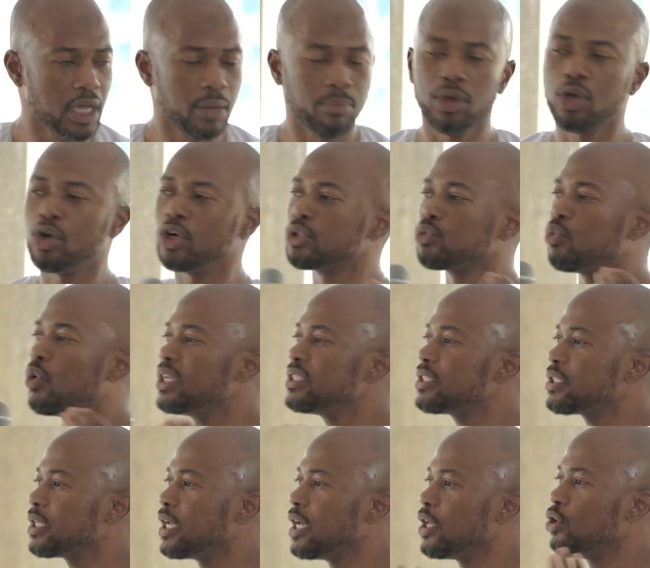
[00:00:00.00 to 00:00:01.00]
Because
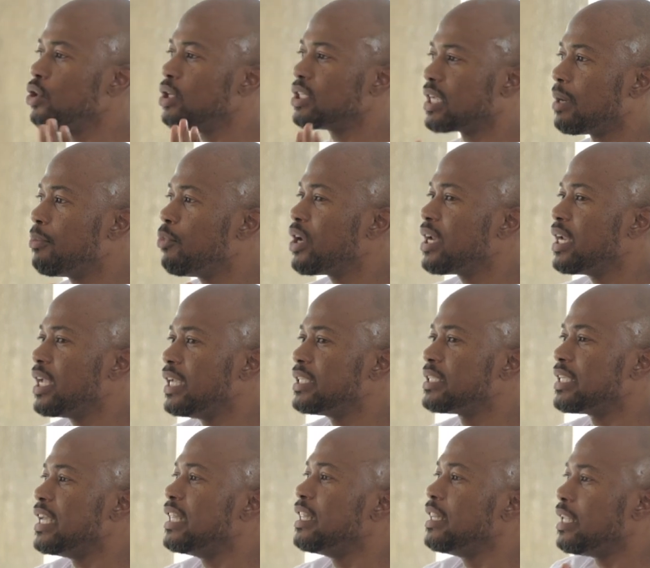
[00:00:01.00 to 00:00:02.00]
once someone
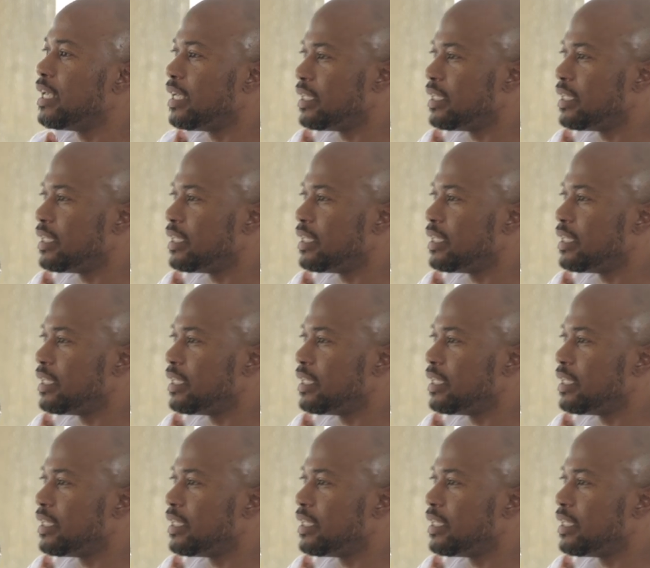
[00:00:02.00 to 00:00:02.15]
is, in,